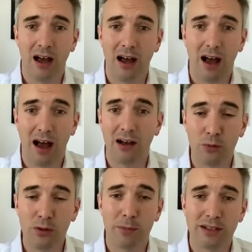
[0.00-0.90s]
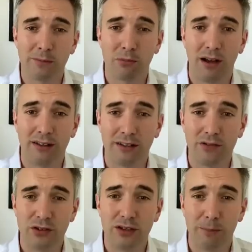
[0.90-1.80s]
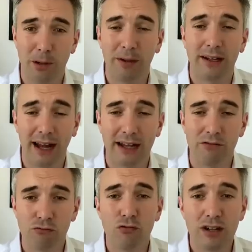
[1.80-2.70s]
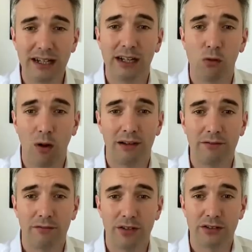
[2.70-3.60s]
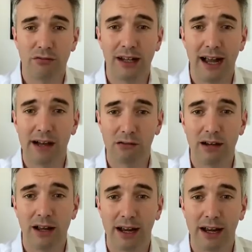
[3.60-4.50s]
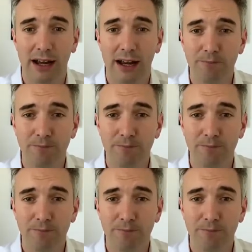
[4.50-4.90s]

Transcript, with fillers: uh, I wouldn't be surprised if you see the public getting really quite viscerally angry again.